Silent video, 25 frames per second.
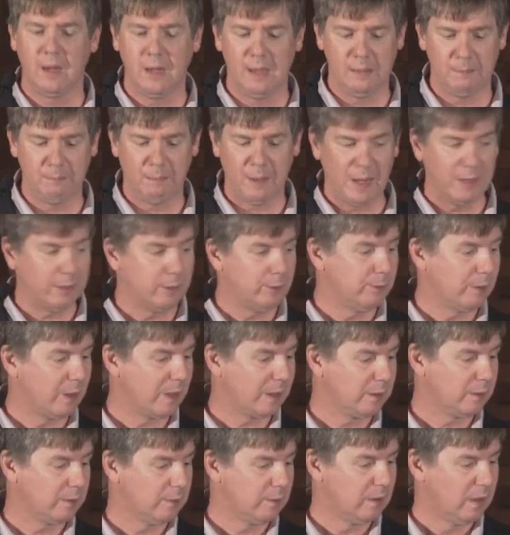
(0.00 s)
modern
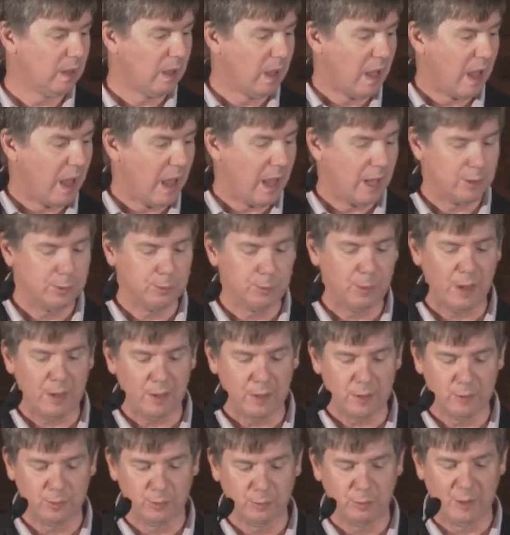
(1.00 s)
record as
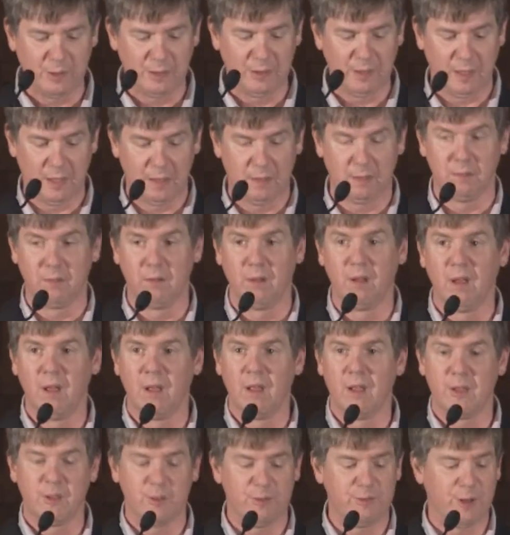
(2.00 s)
well as within
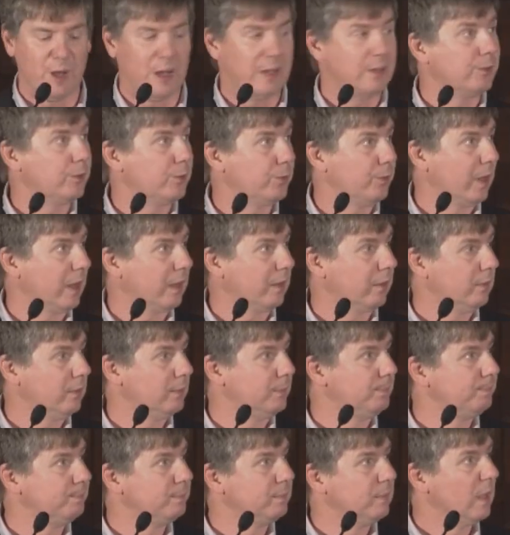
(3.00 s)
the fossil record.
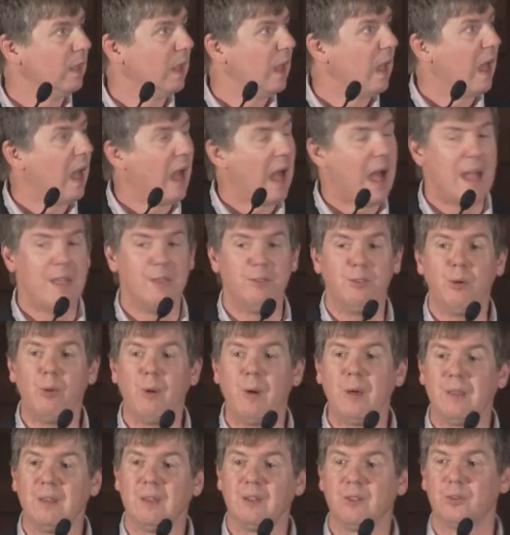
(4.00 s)
And
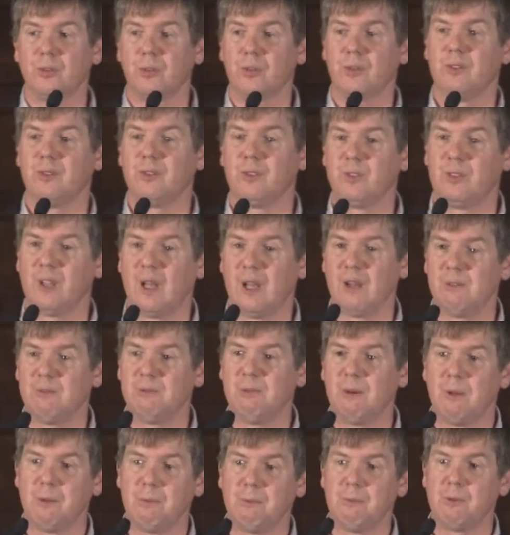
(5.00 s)
doing this sort of stuff
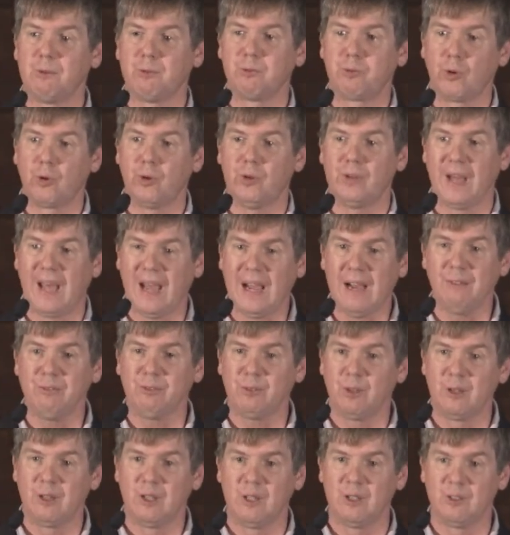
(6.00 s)
both before and
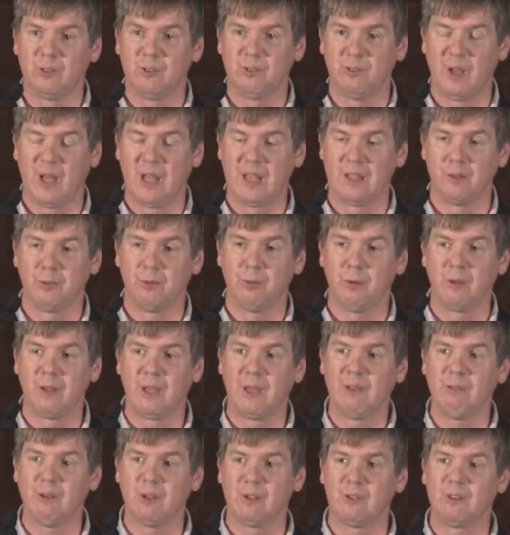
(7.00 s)
after these events will
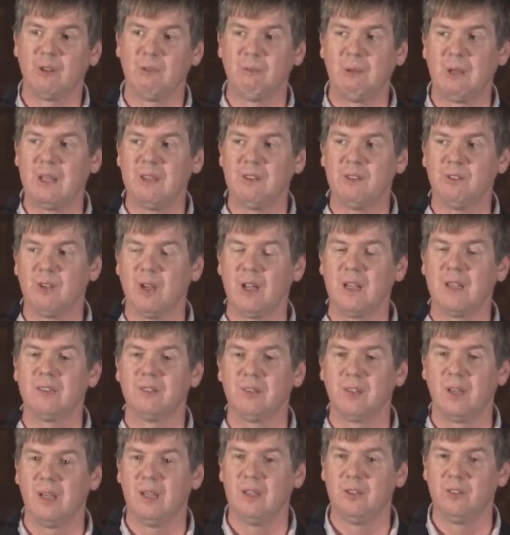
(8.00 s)
give us some
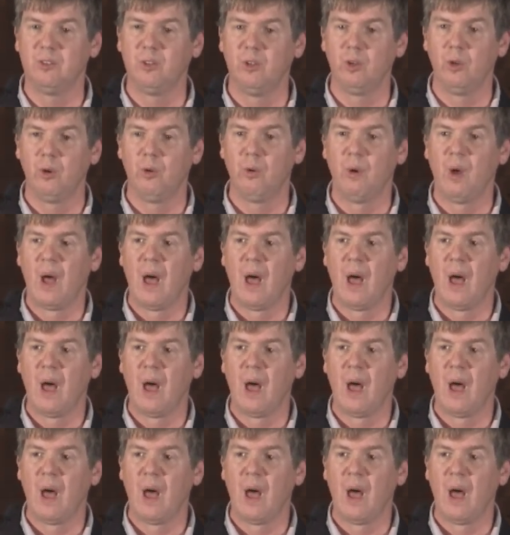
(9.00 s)
insights into